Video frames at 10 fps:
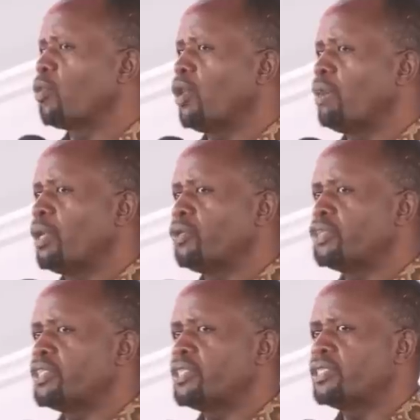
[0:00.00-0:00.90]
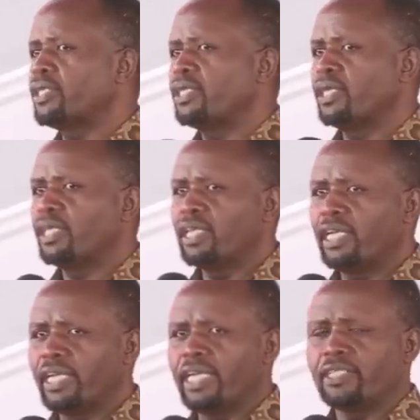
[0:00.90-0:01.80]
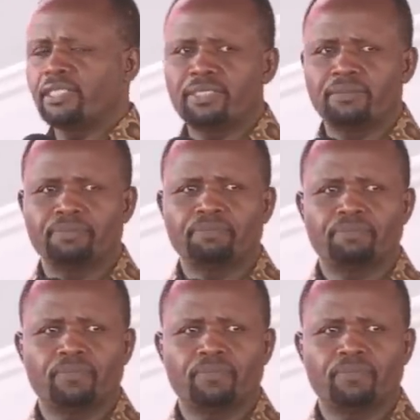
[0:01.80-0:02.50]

umekuwa about the leaders.